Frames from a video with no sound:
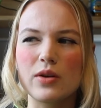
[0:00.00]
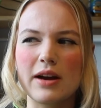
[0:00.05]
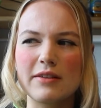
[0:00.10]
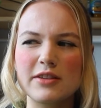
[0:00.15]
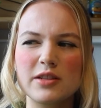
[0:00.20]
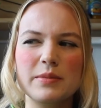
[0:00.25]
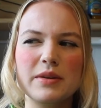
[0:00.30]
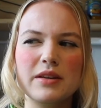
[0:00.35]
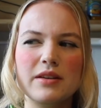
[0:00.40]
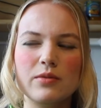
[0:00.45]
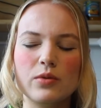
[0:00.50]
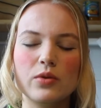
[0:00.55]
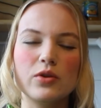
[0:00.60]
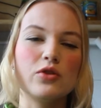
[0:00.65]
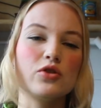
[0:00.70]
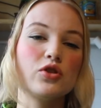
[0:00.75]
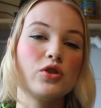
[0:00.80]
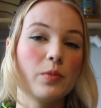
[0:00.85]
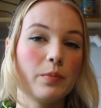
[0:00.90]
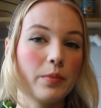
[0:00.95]
have to be, or you're
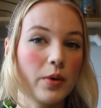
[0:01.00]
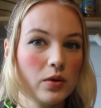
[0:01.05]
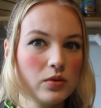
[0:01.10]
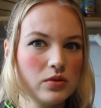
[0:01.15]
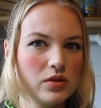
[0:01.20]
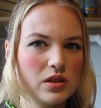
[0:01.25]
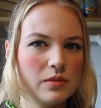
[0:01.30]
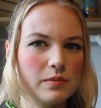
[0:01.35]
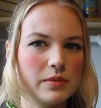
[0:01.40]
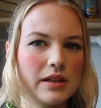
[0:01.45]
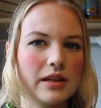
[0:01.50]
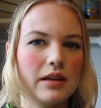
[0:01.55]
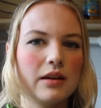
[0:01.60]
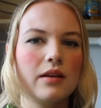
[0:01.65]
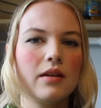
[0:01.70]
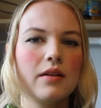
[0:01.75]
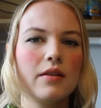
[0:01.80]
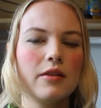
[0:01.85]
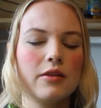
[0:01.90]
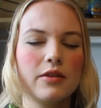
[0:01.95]
supposed to be
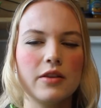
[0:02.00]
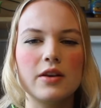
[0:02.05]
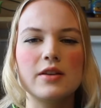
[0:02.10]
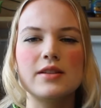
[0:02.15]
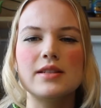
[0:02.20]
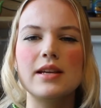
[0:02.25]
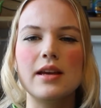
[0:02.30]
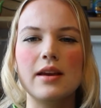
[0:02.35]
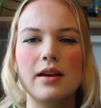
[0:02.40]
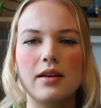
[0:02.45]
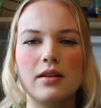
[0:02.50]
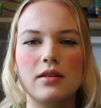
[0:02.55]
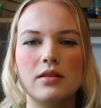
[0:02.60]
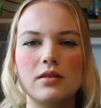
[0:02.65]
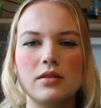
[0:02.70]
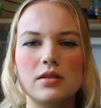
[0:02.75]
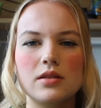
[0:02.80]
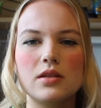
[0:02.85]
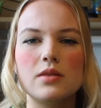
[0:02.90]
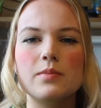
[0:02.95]
13
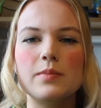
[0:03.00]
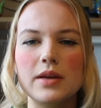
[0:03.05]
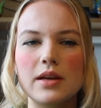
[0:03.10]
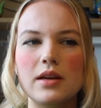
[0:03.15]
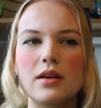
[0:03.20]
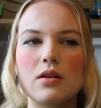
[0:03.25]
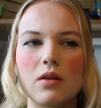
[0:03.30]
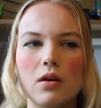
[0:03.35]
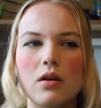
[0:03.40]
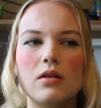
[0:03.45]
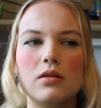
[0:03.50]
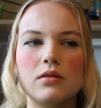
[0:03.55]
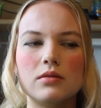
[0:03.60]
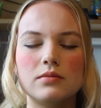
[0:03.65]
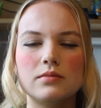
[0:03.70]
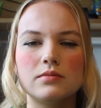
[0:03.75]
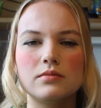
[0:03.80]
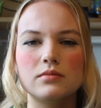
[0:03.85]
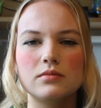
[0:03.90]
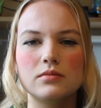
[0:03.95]
to be
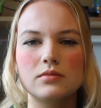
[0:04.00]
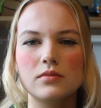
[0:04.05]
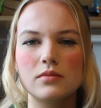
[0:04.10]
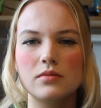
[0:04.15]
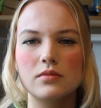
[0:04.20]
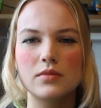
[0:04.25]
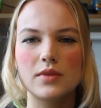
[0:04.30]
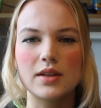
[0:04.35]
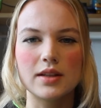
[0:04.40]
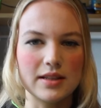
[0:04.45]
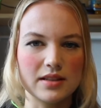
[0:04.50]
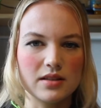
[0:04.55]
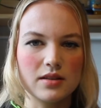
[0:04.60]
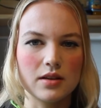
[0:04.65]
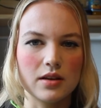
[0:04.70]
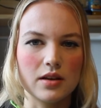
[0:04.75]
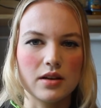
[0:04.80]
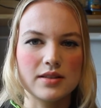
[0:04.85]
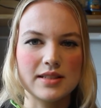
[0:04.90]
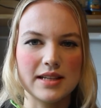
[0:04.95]
on
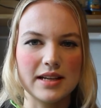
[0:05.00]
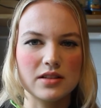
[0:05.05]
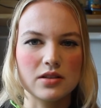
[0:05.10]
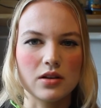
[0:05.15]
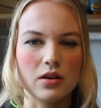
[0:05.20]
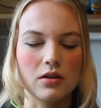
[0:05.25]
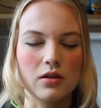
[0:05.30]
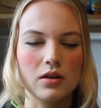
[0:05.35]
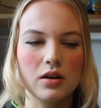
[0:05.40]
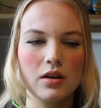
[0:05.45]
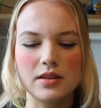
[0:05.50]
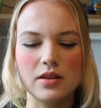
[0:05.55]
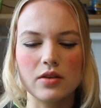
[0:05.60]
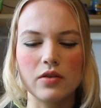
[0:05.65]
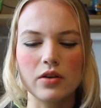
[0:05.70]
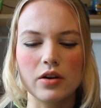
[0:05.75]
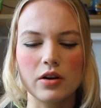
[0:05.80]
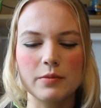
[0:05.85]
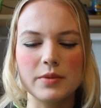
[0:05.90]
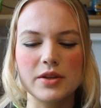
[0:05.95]
TikTok. There are
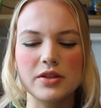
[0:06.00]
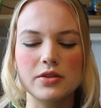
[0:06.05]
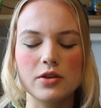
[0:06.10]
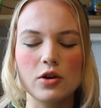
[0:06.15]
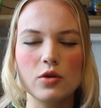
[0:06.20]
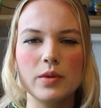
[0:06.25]
going to be so